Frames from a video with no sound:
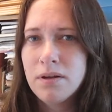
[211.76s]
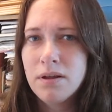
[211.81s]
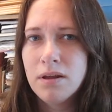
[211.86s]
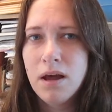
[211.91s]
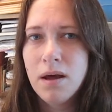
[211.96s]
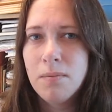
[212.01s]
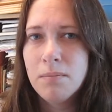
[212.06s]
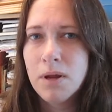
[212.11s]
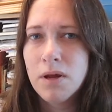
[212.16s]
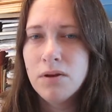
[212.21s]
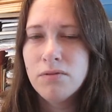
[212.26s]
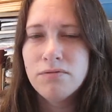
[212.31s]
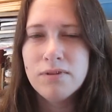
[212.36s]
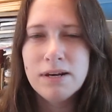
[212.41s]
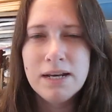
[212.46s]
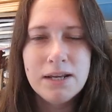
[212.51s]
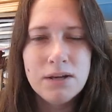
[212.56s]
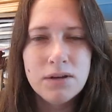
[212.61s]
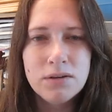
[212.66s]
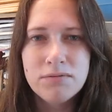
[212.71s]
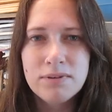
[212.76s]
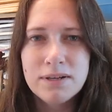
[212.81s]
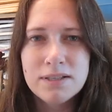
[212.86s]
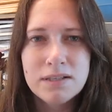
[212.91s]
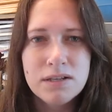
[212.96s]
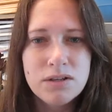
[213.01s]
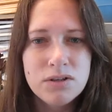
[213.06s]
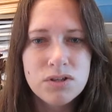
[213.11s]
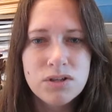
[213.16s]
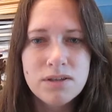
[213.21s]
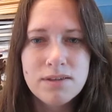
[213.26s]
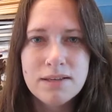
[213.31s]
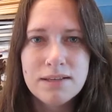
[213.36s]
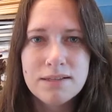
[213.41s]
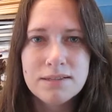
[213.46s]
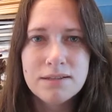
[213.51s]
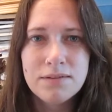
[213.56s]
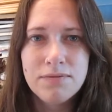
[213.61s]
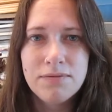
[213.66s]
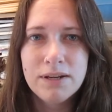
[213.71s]
upload really good resolution
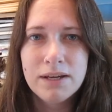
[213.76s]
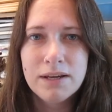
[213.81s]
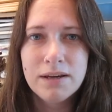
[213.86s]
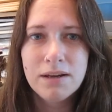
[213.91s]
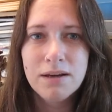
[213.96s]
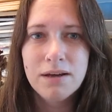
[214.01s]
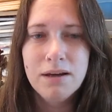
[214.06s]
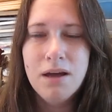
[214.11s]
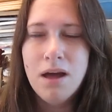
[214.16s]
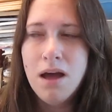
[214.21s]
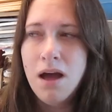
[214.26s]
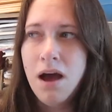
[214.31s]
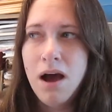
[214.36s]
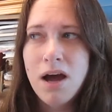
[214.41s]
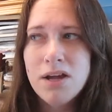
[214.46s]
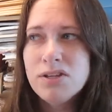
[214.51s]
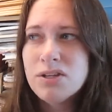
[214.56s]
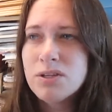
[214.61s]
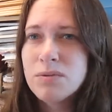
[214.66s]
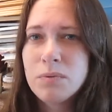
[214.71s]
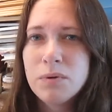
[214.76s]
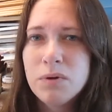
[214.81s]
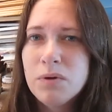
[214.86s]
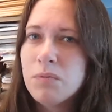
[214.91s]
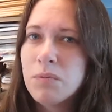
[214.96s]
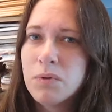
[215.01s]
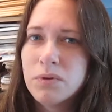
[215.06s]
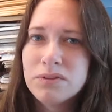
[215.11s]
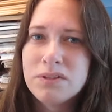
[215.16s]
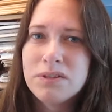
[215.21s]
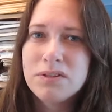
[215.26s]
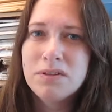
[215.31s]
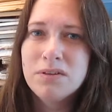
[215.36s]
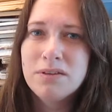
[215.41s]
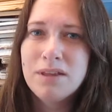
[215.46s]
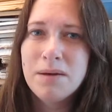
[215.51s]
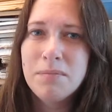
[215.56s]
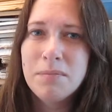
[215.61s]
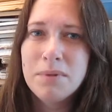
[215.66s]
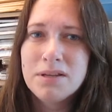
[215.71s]
things to Flickr. I just wouldn't want to do
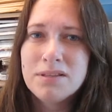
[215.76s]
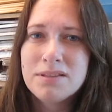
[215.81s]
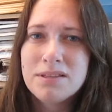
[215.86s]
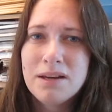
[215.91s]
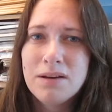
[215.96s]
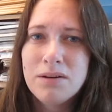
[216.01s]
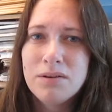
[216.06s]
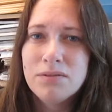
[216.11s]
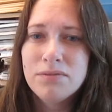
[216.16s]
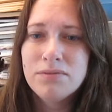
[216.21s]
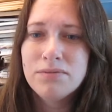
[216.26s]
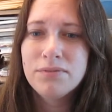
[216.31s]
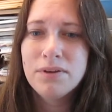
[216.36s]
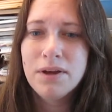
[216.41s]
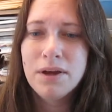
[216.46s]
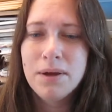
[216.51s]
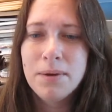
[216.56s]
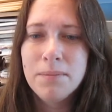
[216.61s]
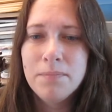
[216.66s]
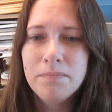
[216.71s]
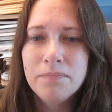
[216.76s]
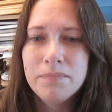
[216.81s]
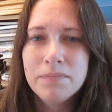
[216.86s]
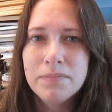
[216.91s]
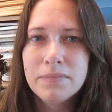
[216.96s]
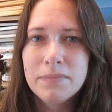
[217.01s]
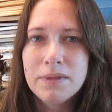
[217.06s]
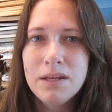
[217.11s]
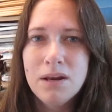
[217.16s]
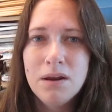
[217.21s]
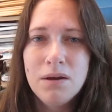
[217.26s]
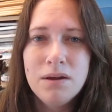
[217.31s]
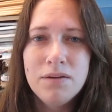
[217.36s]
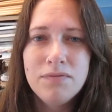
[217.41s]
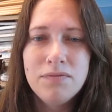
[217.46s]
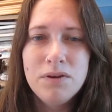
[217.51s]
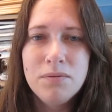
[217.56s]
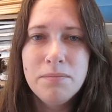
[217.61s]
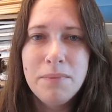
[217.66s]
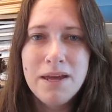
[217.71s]
that myself. You know,
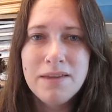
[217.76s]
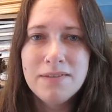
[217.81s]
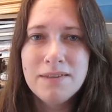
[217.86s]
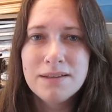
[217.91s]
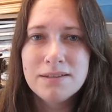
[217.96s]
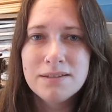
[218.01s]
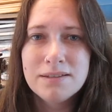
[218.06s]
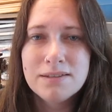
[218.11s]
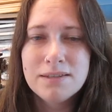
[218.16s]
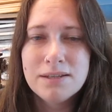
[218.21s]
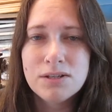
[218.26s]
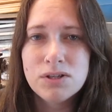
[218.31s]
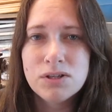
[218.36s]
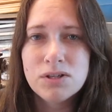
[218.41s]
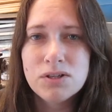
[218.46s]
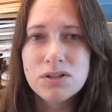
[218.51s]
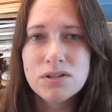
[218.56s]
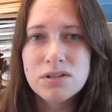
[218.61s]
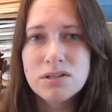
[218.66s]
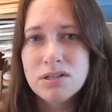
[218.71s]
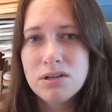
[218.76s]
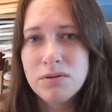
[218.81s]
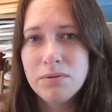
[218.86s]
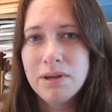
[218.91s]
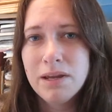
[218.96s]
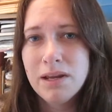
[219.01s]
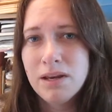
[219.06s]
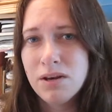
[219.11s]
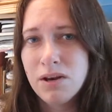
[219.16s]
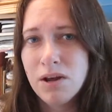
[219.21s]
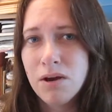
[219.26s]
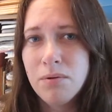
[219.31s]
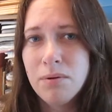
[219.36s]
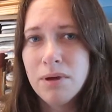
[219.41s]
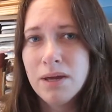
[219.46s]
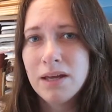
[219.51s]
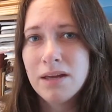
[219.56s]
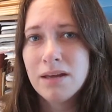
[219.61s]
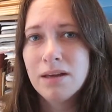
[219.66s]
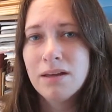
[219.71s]
if you make that decision, just do it
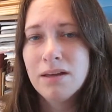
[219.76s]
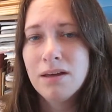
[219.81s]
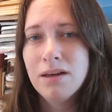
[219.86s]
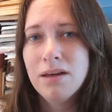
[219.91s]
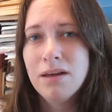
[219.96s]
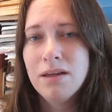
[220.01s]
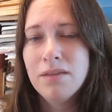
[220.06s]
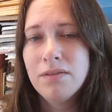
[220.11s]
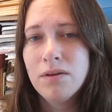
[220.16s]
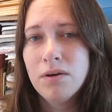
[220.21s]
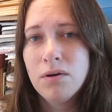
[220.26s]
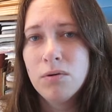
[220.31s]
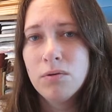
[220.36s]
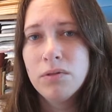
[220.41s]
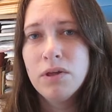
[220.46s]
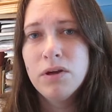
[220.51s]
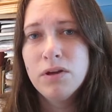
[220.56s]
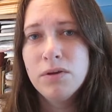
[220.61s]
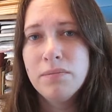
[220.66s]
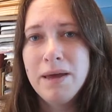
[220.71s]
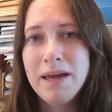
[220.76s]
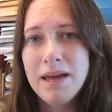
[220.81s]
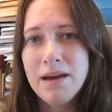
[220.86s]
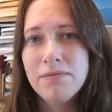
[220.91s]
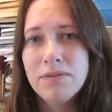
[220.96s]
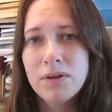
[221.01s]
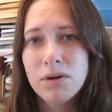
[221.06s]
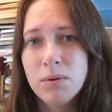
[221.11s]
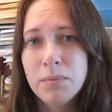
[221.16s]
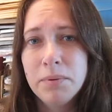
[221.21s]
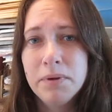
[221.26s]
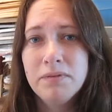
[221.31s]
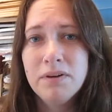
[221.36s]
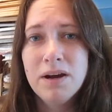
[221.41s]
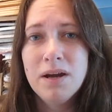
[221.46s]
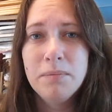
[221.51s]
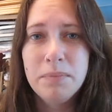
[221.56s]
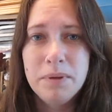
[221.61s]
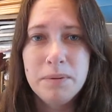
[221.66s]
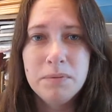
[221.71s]
knowing that although you may have the
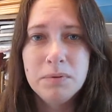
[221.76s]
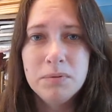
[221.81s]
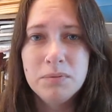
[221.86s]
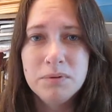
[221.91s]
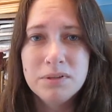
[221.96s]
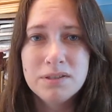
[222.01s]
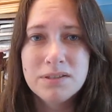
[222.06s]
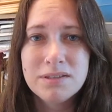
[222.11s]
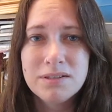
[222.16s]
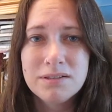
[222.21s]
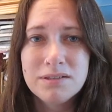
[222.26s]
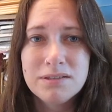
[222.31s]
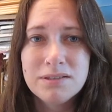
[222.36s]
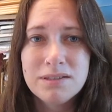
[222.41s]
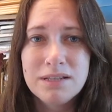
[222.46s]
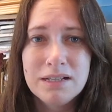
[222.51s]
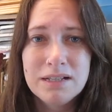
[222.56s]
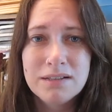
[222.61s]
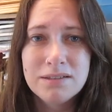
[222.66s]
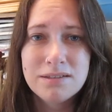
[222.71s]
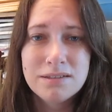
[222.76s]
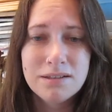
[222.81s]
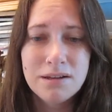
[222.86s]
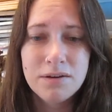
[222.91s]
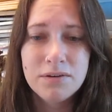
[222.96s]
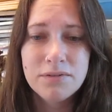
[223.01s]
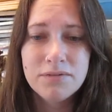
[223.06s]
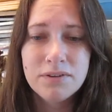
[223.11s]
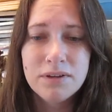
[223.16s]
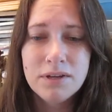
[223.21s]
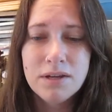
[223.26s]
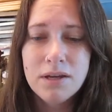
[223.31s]
copyright, people will still steal stuff.